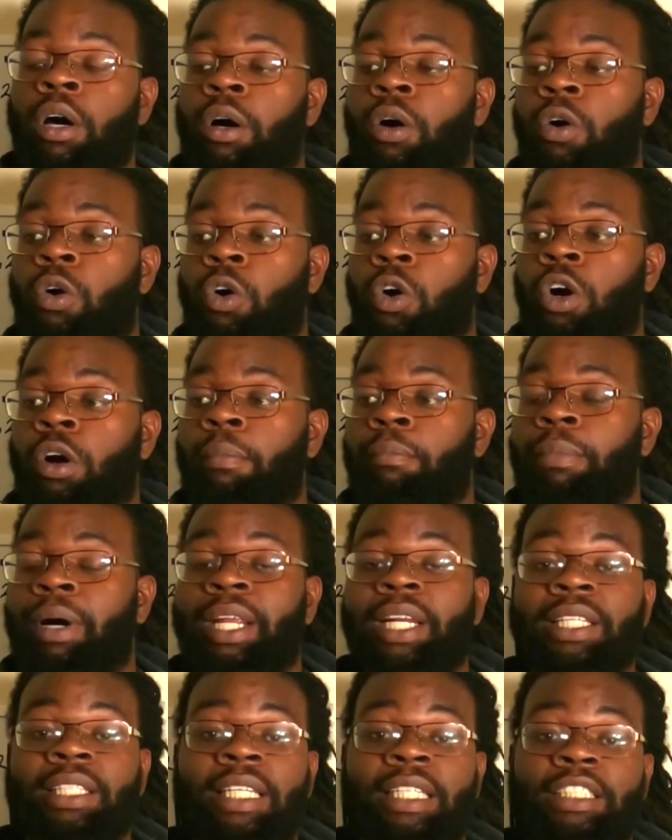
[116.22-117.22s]
or money
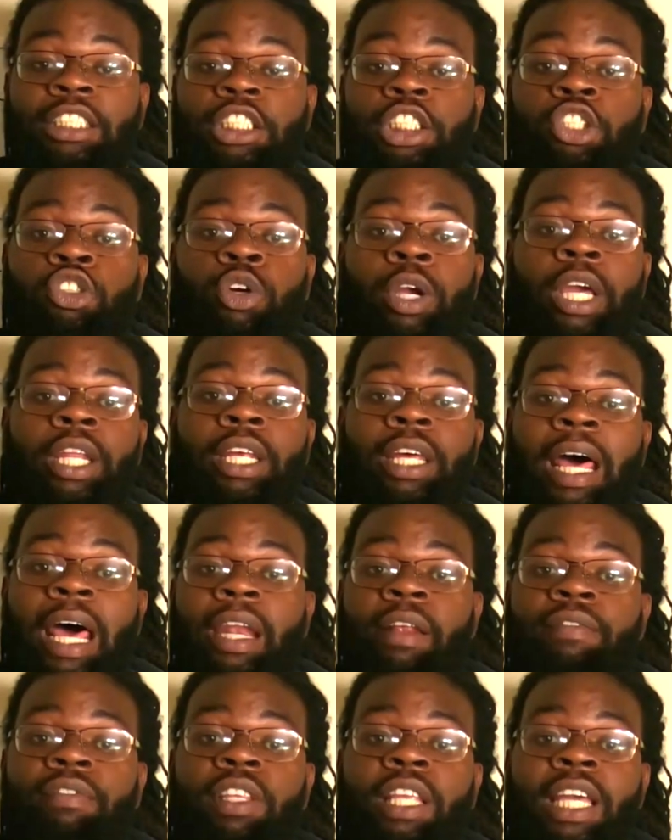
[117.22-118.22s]
that's just created out
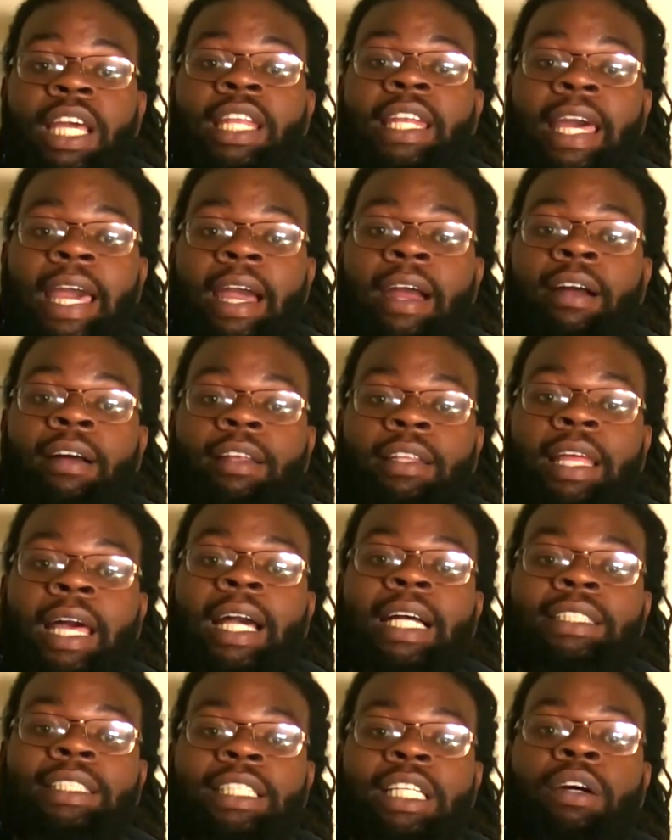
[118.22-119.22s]
of thin air. Like I
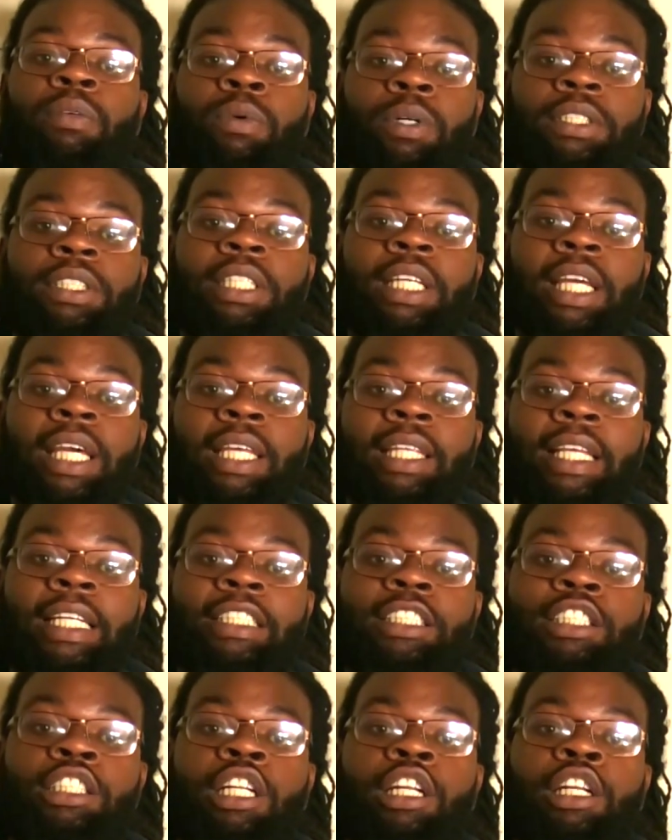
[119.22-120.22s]
said, once again, that's
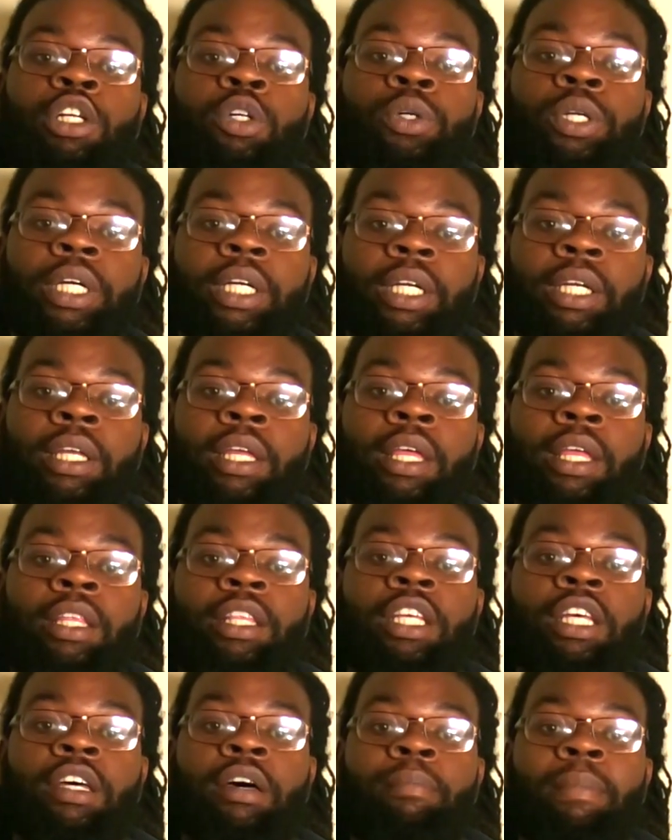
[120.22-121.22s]
diluting
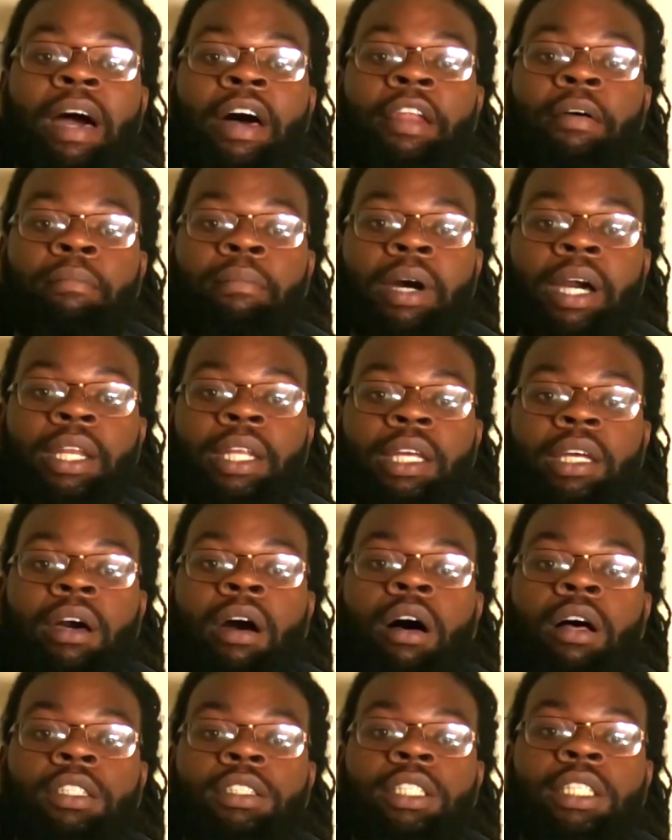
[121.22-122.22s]
the amount of money,
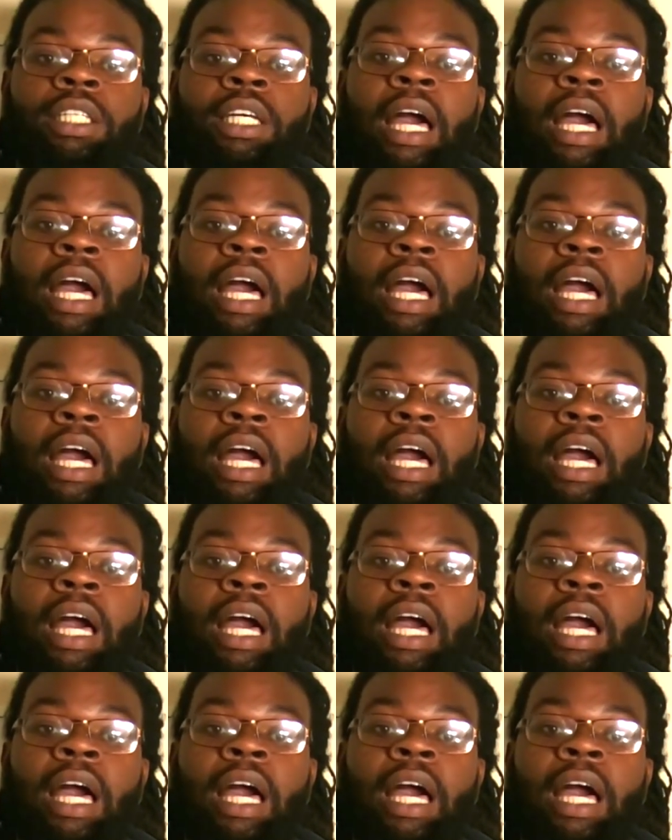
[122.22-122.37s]
causing